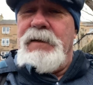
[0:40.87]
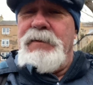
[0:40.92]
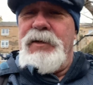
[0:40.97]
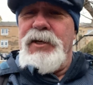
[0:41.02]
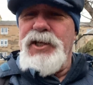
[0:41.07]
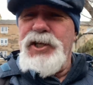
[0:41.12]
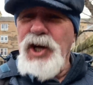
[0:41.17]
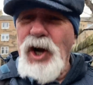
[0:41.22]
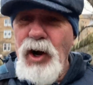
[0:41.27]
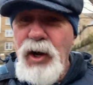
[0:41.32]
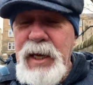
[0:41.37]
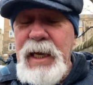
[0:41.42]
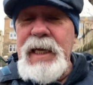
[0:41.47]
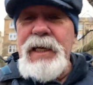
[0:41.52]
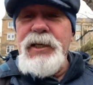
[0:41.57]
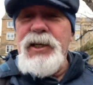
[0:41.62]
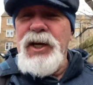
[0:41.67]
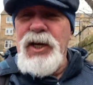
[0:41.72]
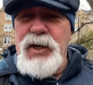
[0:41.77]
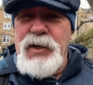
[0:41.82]
The
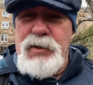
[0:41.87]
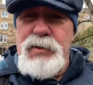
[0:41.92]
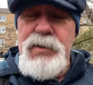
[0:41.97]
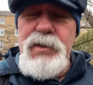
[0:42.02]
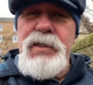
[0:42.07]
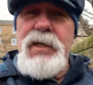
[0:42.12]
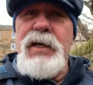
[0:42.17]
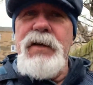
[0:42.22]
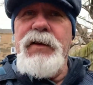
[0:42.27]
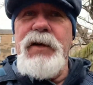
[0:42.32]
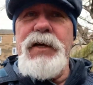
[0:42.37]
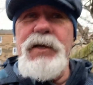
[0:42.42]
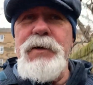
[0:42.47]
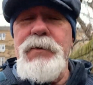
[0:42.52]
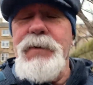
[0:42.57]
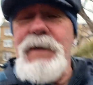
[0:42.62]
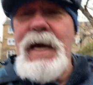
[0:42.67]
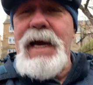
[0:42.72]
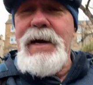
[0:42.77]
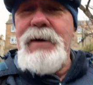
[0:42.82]
shocking news that
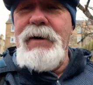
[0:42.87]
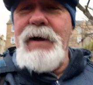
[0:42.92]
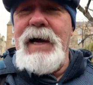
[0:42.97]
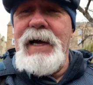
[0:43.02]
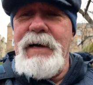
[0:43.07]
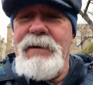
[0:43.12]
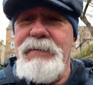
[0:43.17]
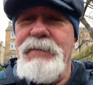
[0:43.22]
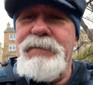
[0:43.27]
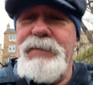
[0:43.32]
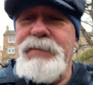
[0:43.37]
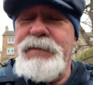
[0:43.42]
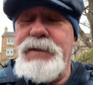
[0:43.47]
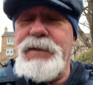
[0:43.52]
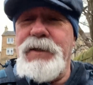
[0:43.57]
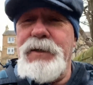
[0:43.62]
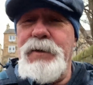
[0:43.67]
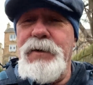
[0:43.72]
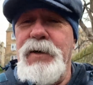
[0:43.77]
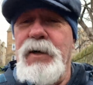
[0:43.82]
you now have
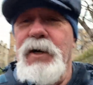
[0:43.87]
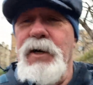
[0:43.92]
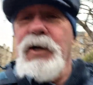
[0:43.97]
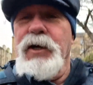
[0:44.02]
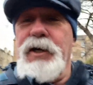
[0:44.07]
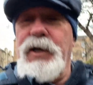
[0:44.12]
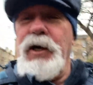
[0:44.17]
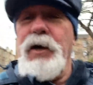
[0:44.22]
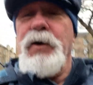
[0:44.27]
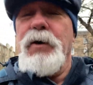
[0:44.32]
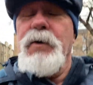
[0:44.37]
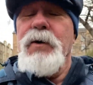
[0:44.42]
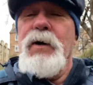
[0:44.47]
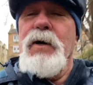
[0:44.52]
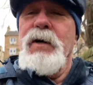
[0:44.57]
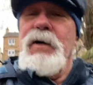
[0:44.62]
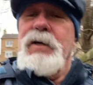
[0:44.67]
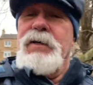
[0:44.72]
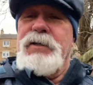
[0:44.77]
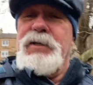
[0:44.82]
to queue
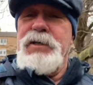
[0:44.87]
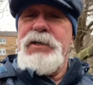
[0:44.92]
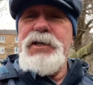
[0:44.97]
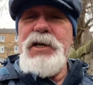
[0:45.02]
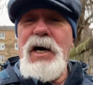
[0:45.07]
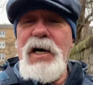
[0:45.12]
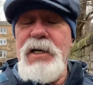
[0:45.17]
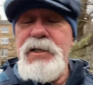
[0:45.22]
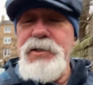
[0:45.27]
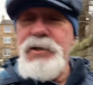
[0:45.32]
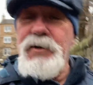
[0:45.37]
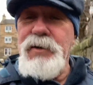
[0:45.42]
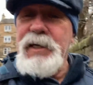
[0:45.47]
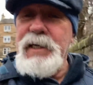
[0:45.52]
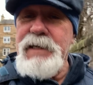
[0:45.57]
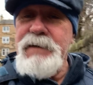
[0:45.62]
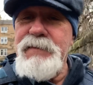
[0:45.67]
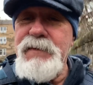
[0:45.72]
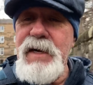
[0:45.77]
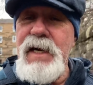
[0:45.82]
to charge your
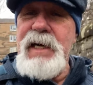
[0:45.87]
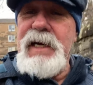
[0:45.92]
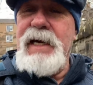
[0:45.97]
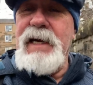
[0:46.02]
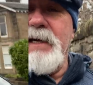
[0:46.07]
EV.